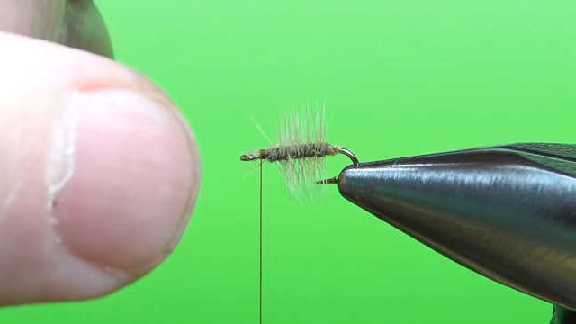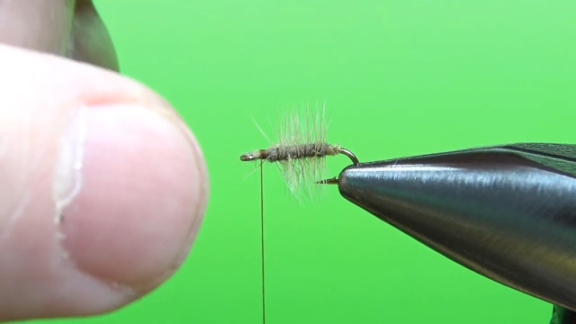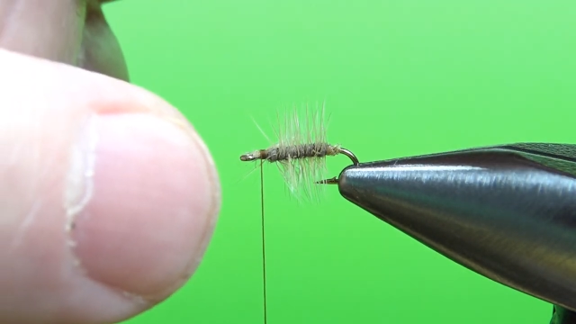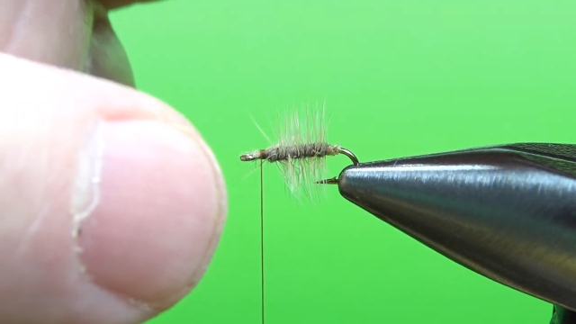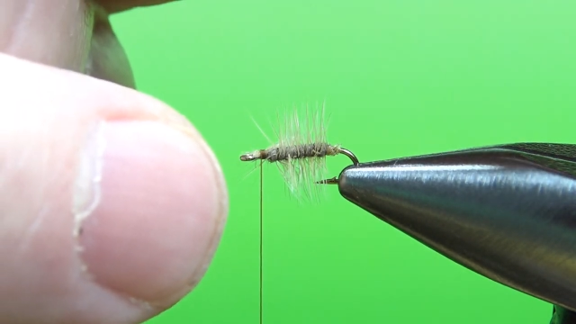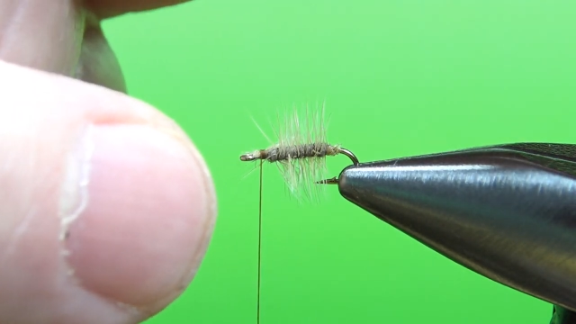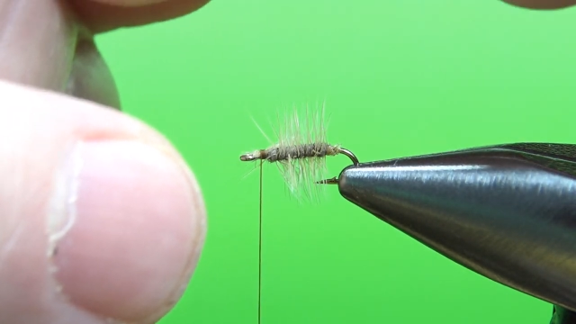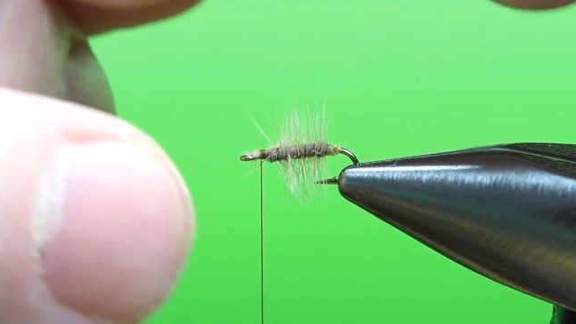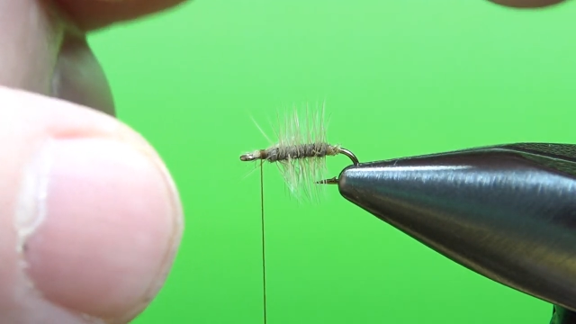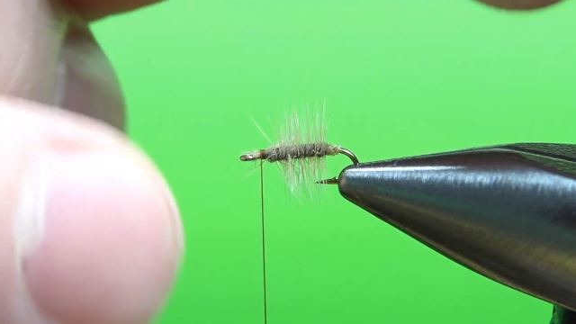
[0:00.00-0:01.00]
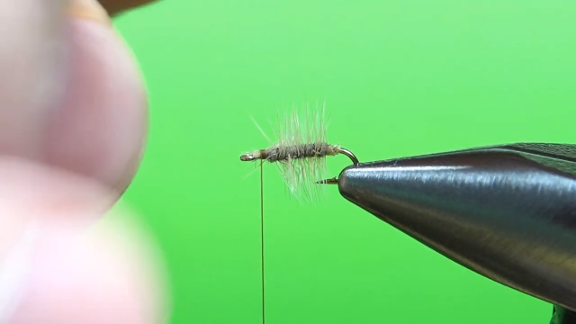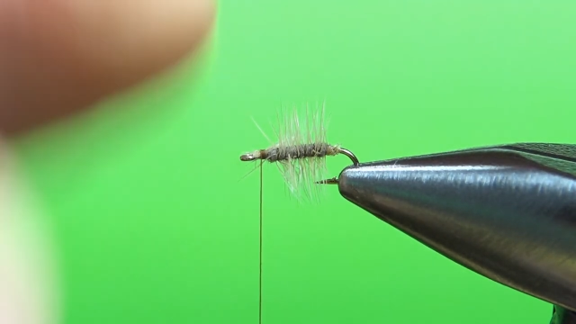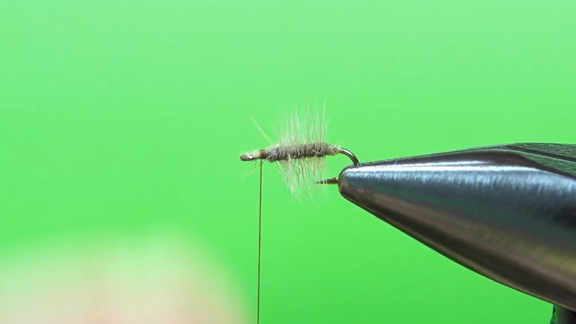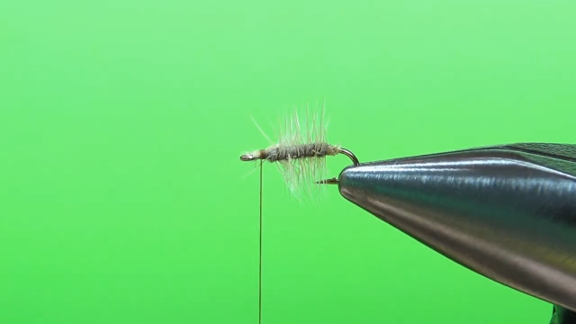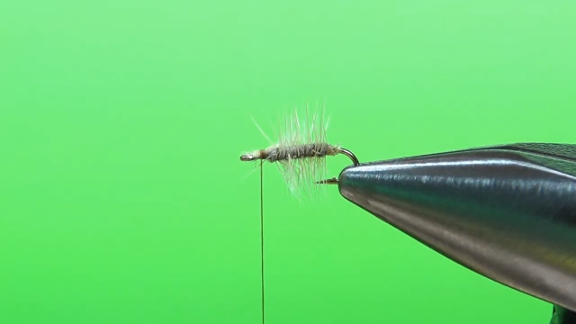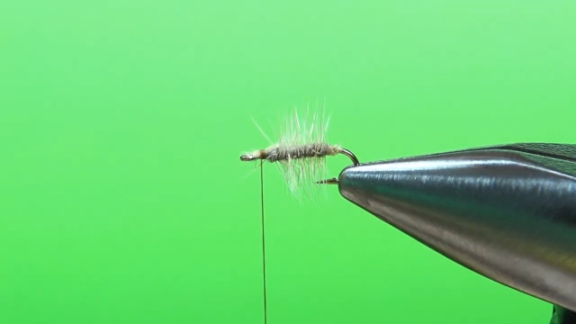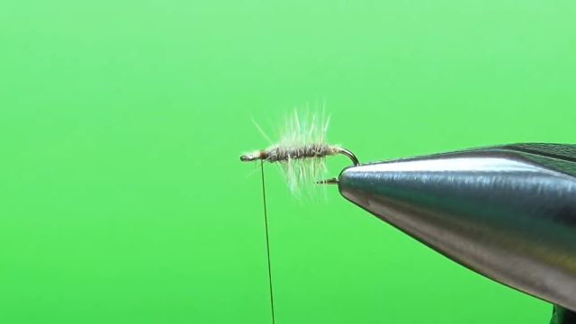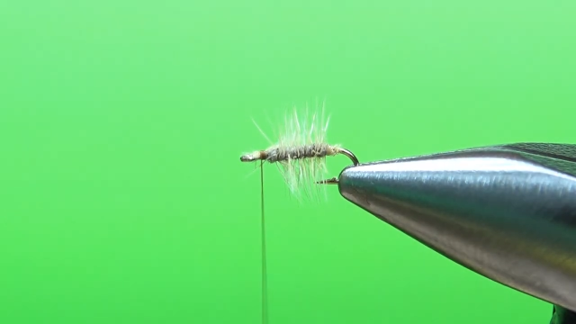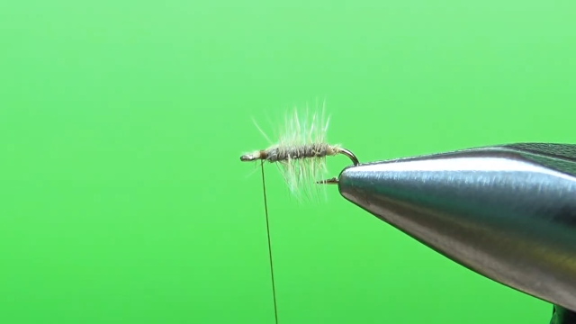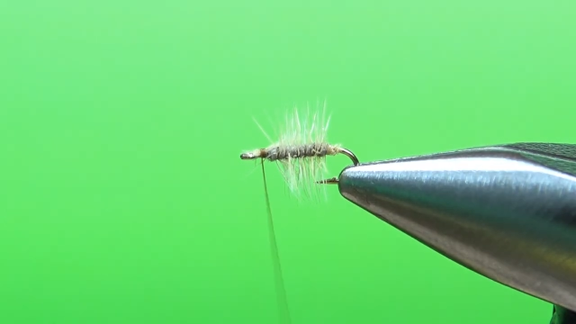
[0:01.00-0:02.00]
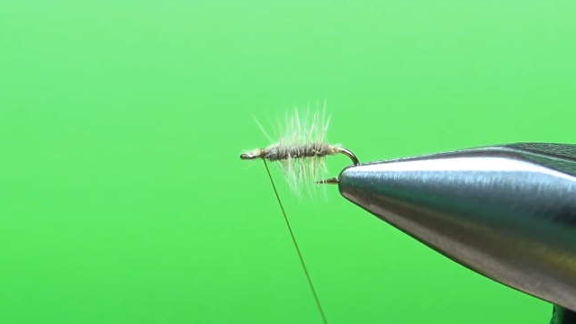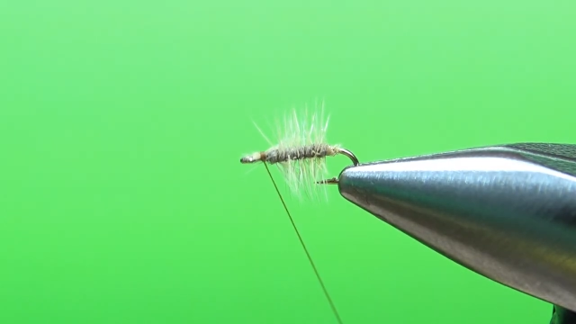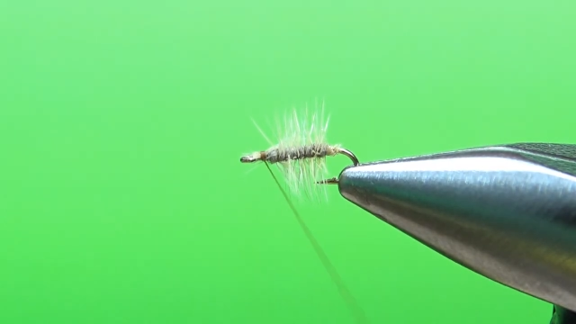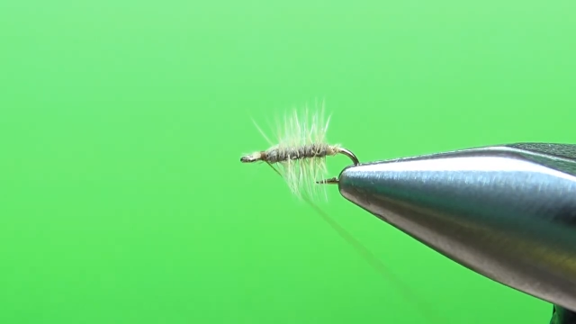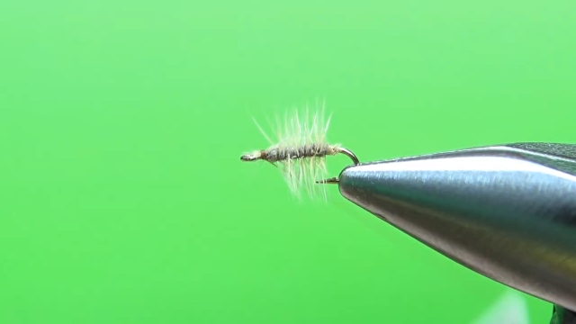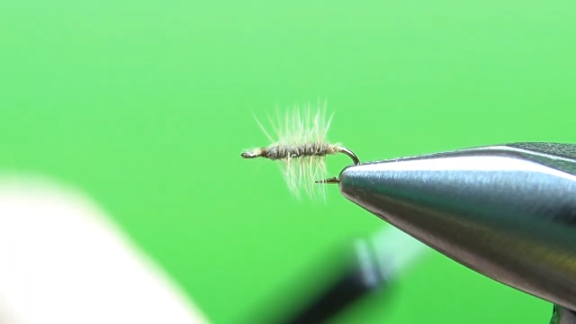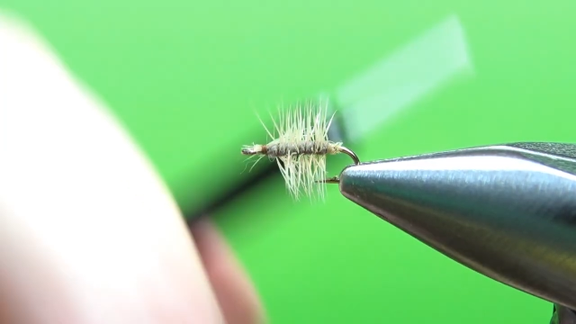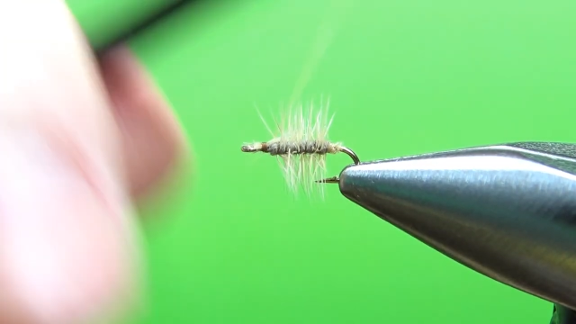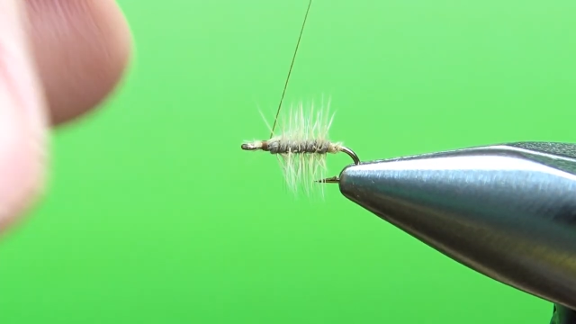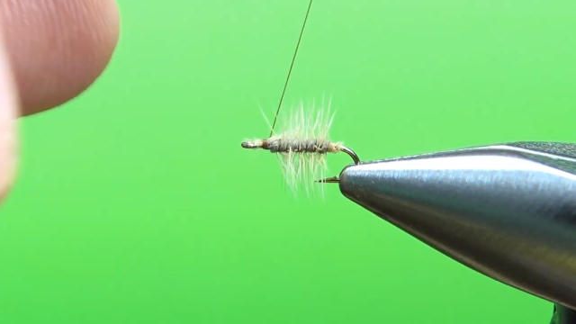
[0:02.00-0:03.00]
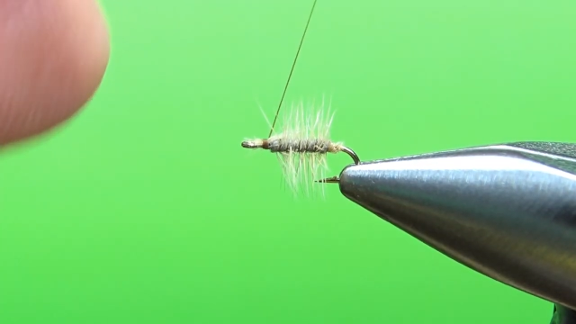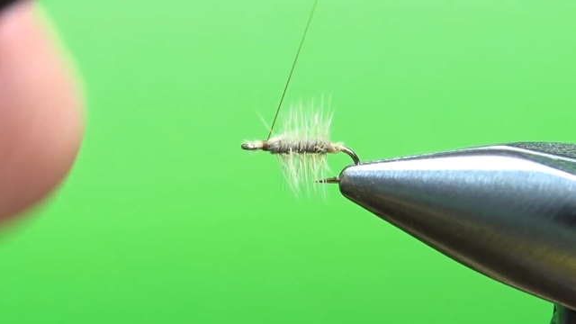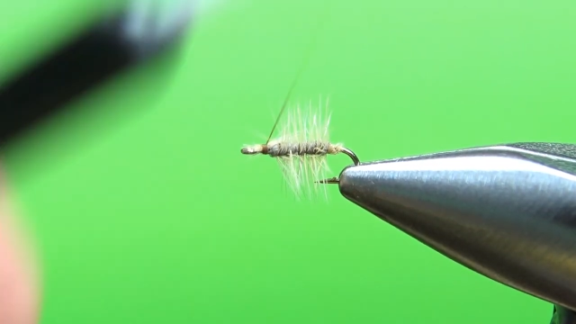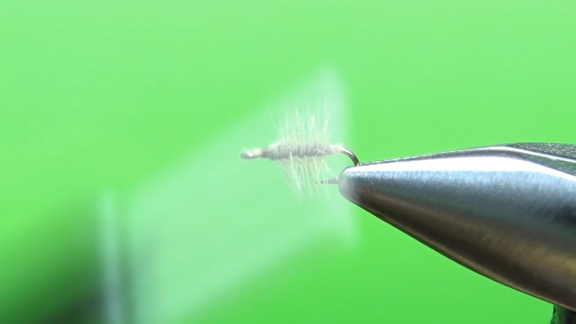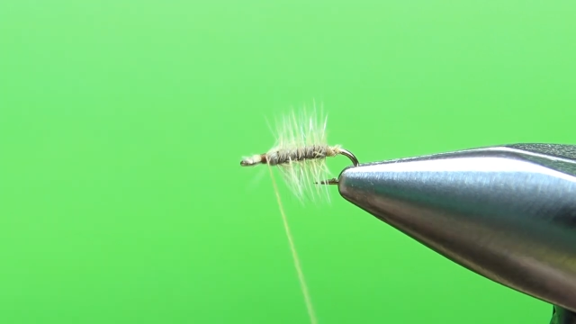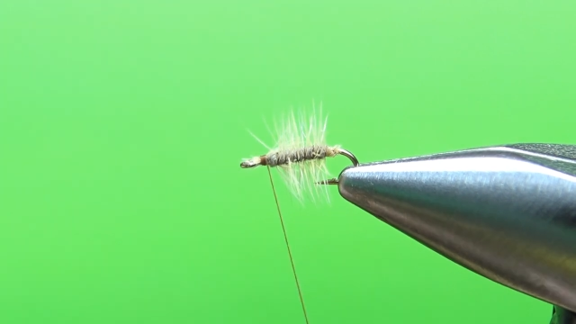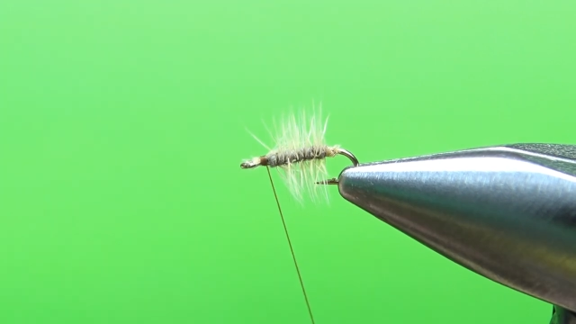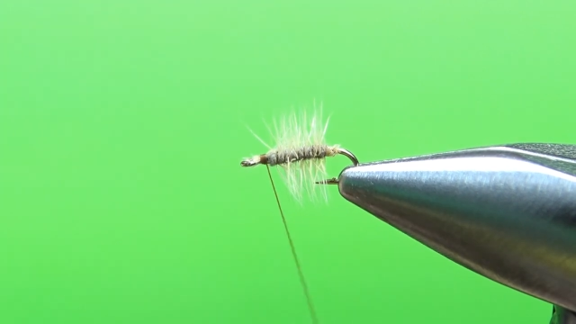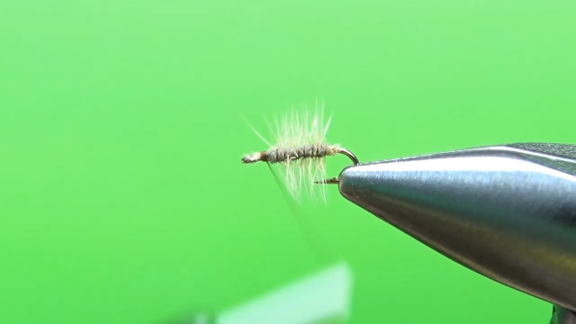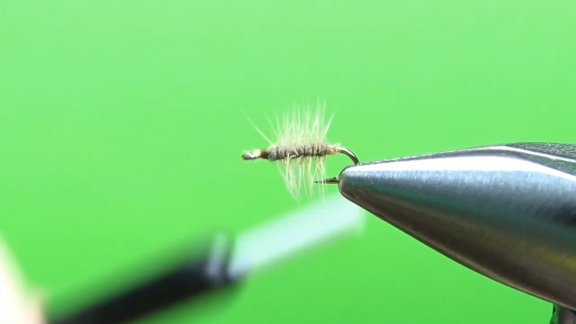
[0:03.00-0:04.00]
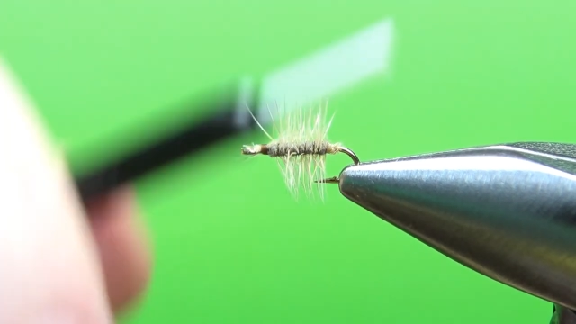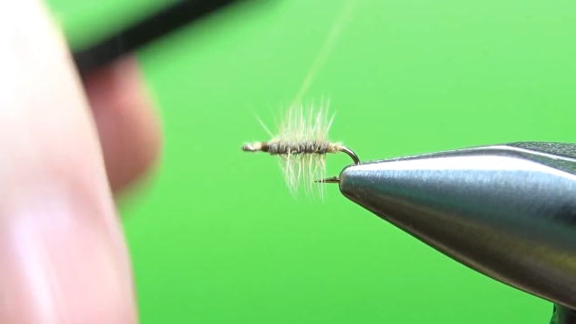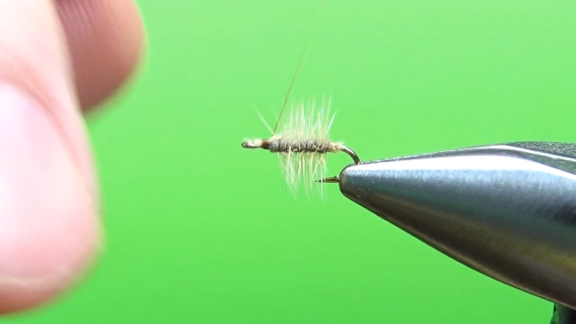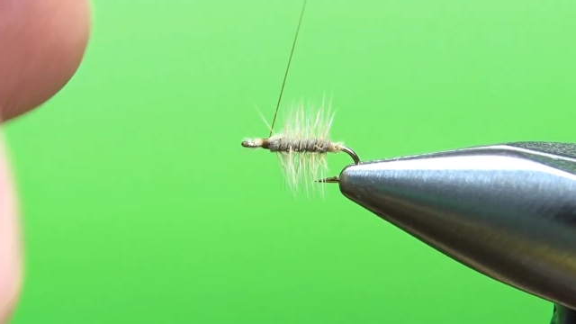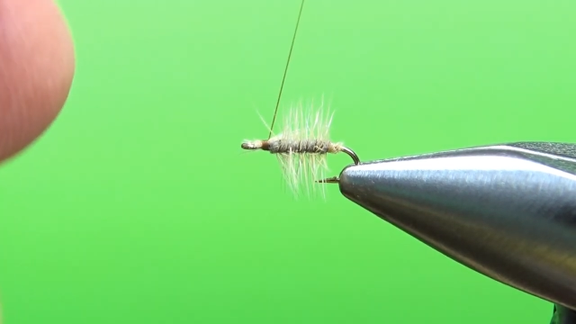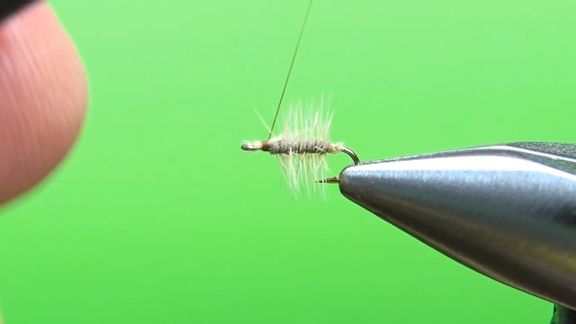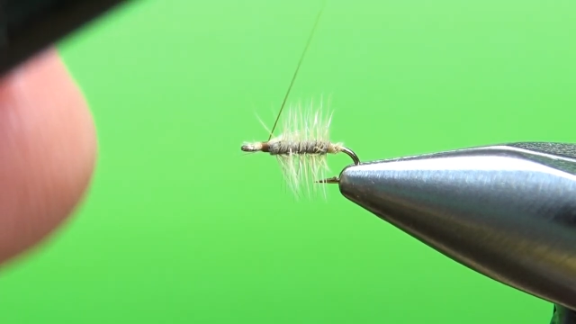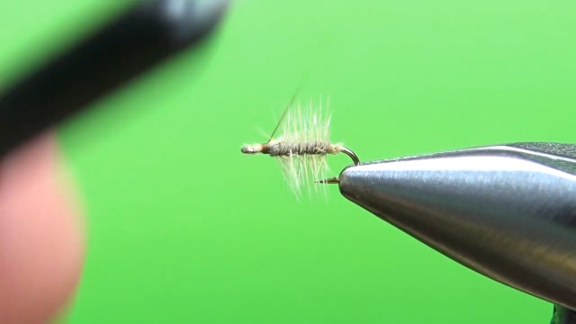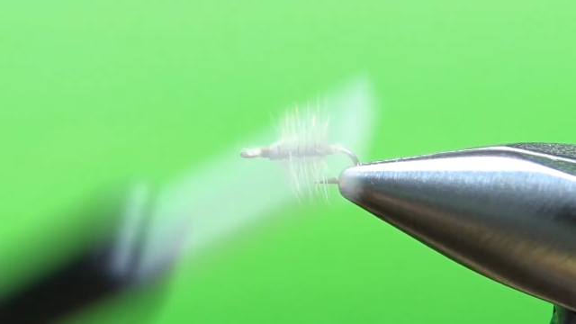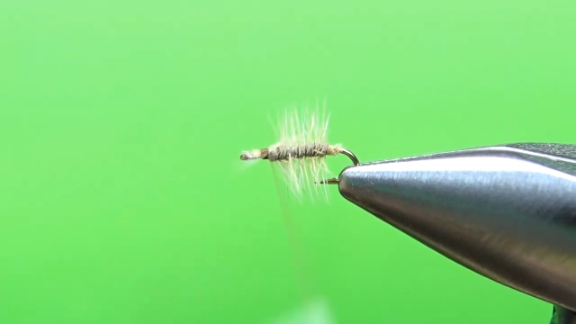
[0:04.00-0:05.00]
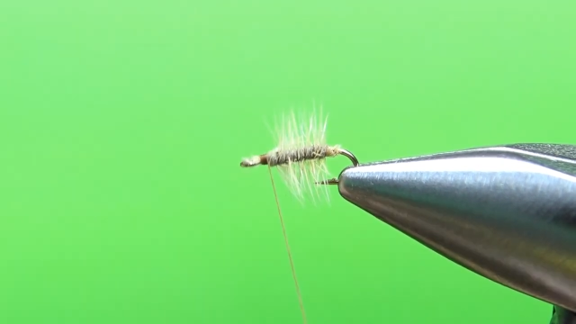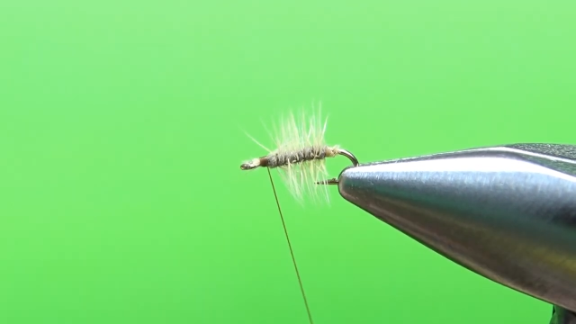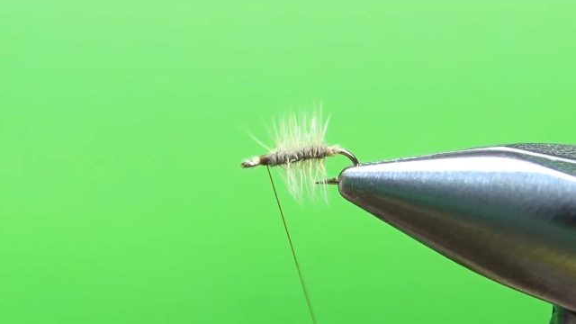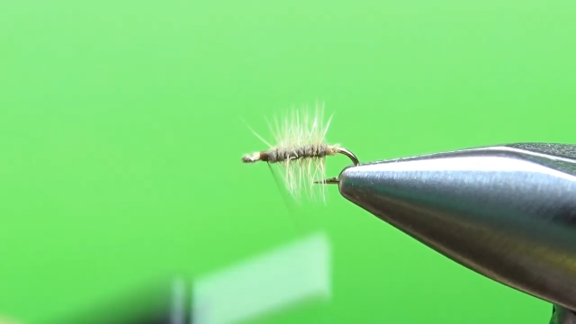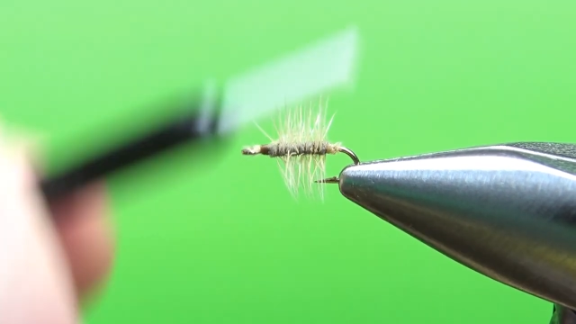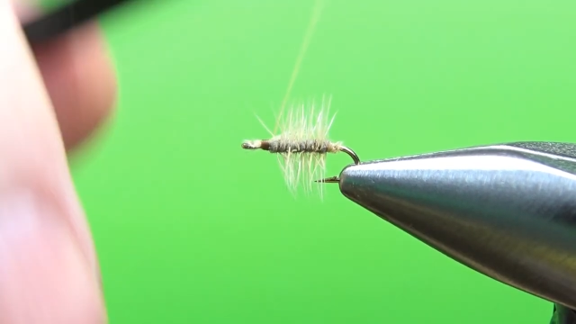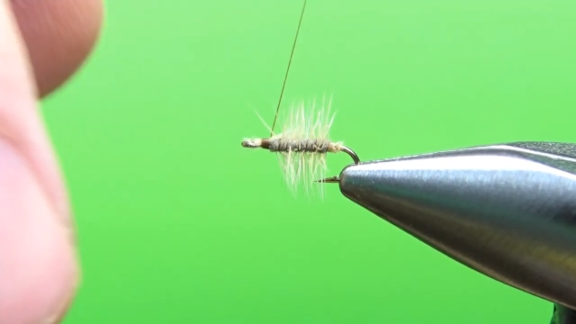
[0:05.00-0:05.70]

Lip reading: (no speaker visible)